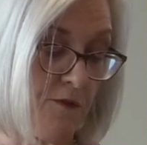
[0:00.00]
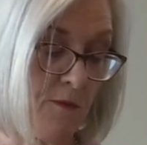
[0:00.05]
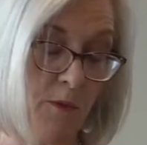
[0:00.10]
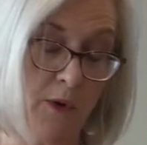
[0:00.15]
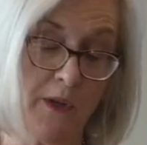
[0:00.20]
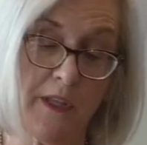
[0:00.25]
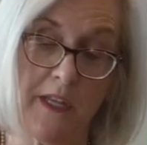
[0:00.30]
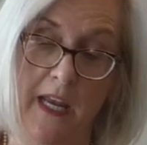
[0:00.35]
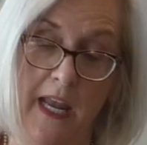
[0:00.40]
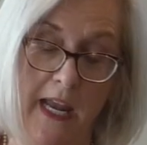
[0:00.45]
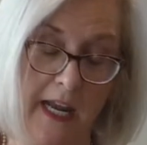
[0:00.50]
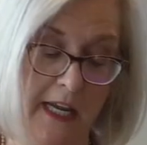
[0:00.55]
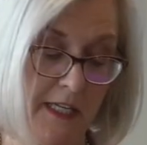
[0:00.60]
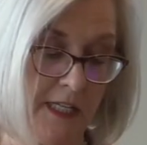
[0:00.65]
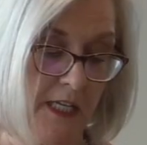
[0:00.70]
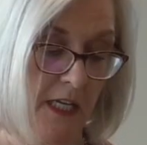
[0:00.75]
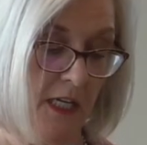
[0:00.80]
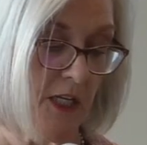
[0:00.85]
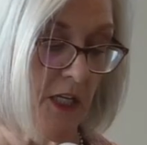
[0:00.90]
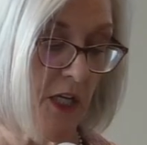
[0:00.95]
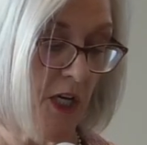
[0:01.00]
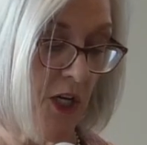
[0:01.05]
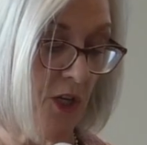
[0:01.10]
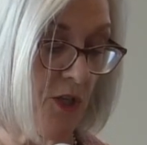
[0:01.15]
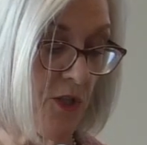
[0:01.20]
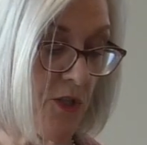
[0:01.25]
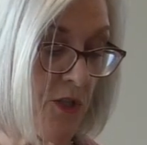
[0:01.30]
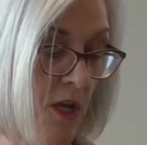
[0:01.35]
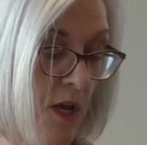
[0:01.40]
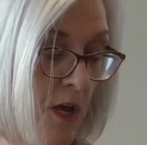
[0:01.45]
for more than 18
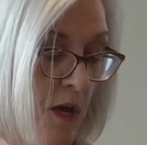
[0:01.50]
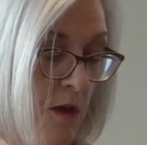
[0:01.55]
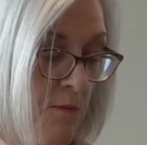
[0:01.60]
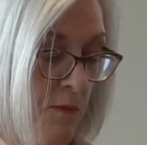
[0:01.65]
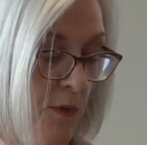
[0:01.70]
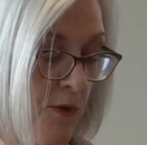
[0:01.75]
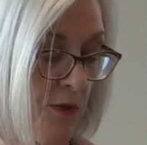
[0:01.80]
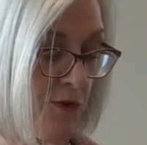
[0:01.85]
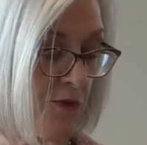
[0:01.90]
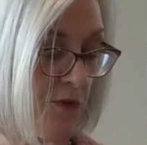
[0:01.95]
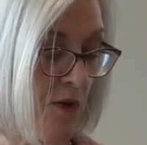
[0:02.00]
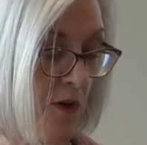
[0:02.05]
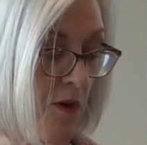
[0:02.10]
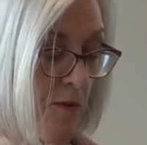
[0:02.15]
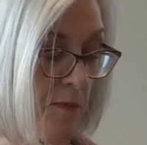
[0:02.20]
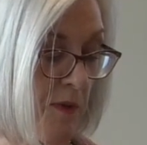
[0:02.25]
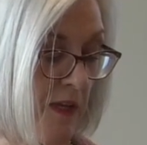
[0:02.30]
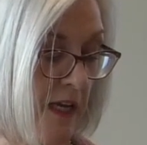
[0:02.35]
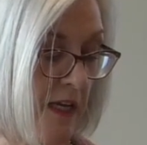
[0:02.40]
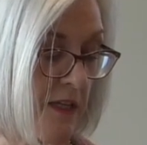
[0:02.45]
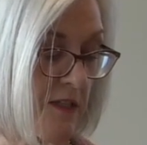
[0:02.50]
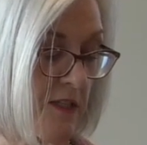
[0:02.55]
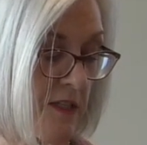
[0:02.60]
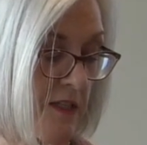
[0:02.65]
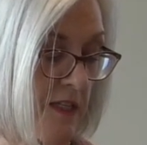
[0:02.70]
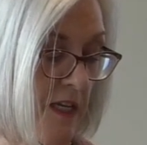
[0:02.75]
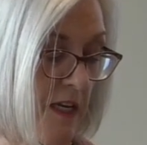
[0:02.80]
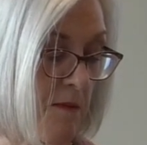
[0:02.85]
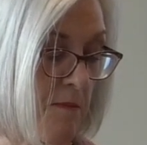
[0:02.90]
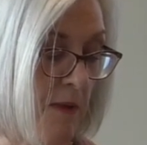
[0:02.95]
years, most notably as the
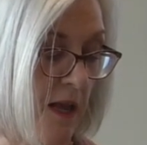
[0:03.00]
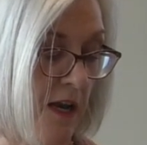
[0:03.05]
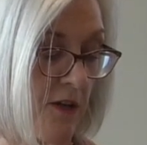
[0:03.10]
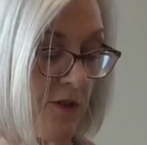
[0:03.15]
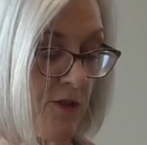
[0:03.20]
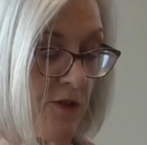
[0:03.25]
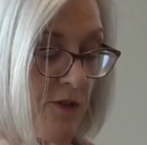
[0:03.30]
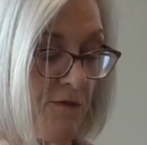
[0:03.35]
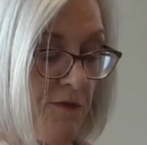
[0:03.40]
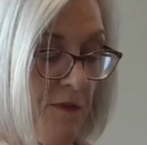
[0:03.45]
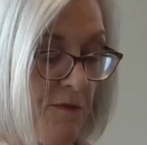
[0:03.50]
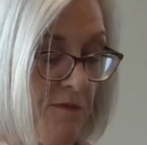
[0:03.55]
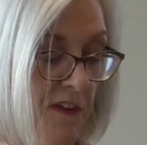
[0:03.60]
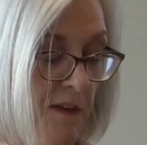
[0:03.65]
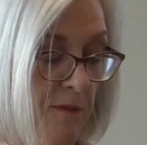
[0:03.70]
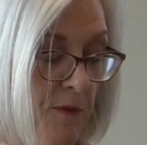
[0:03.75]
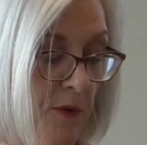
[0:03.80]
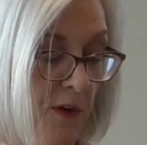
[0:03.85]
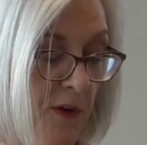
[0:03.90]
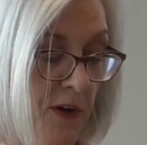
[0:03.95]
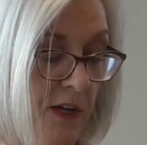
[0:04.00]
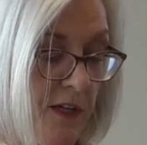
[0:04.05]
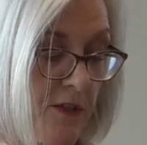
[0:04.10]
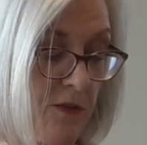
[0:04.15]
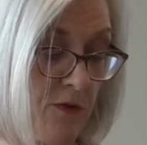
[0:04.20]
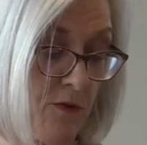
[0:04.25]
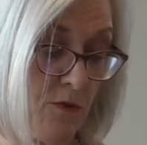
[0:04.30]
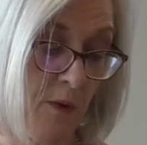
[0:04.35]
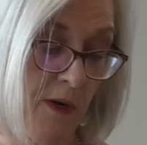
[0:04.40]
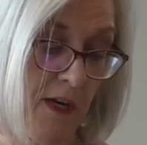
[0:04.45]
City Manager from February
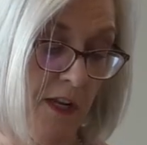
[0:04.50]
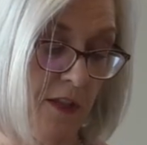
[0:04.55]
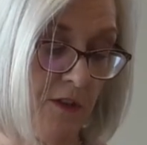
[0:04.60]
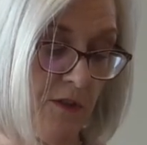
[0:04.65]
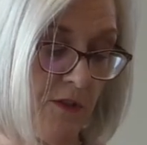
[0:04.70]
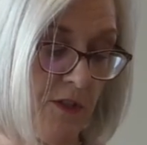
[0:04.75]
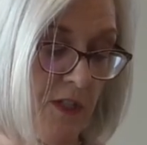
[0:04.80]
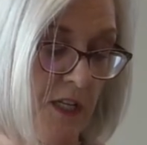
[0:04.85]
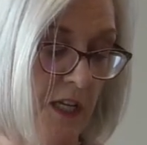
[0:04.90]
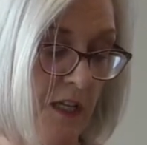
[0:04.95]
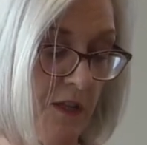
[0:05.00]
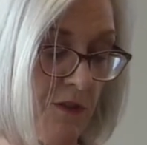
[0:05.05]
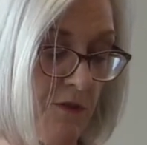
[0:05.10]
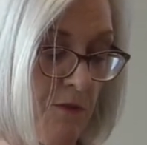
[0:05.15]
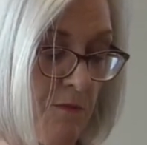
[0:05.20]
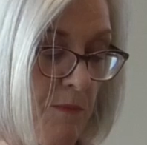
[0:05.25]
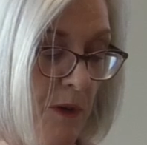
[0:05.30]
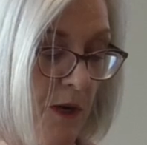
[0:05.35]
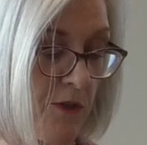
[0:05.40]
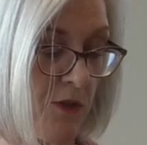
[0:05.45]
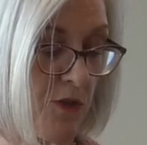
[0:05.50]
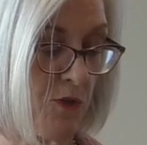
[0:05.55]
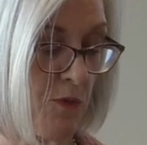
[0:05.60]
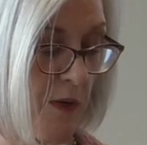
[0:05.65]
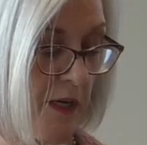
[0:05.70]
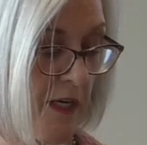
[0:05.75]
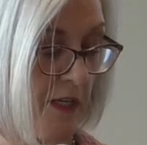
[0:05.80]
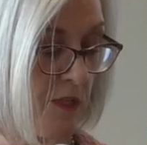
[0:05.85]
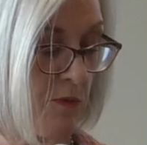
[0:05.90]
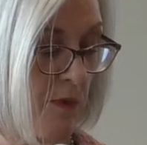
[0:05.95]
2013 through March
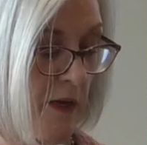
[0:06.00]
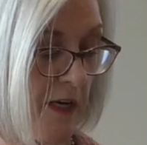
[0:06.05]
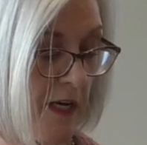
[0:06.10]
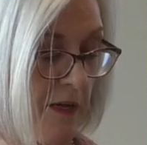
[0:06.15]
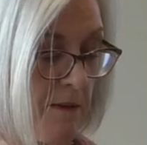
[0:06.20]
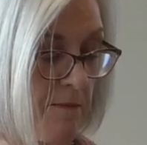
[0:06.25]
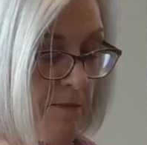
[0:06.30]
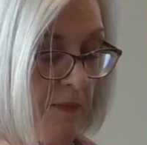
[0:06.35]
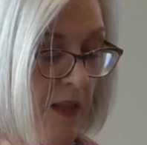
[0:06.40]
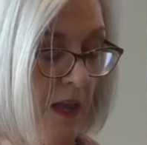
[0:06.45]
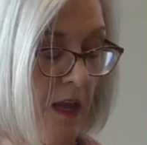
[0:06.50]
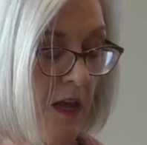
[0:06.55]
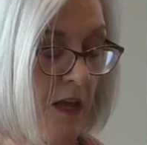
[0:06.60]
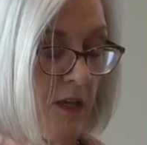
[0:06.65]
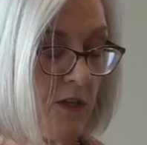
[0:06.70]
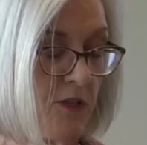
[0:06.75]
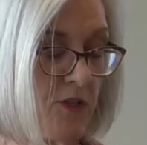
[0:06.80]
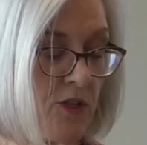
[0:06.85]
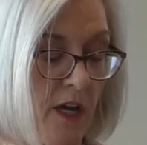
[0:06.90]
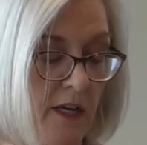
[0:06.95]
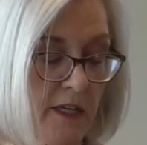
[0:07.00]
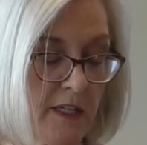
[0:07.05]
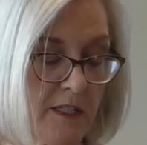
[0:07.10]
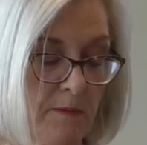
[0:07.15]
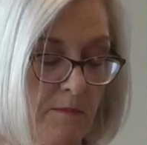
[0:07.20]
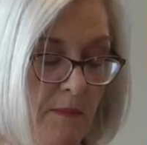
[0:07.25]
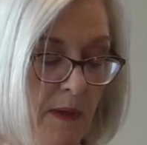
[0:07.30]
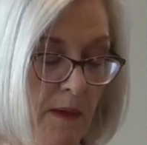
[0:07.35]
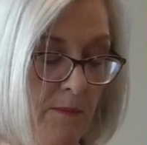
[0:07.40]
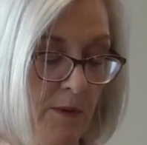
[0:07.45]
2020. John is
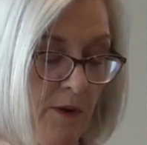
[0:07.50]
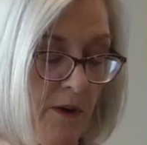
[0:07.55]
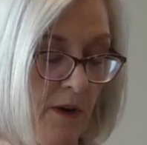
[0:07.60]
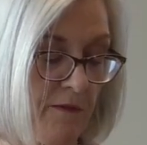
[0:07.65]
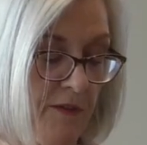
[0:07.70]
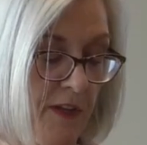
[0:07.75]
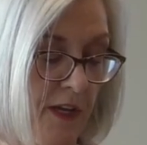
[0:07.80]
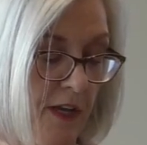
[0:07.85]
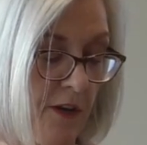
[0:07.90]
a member of the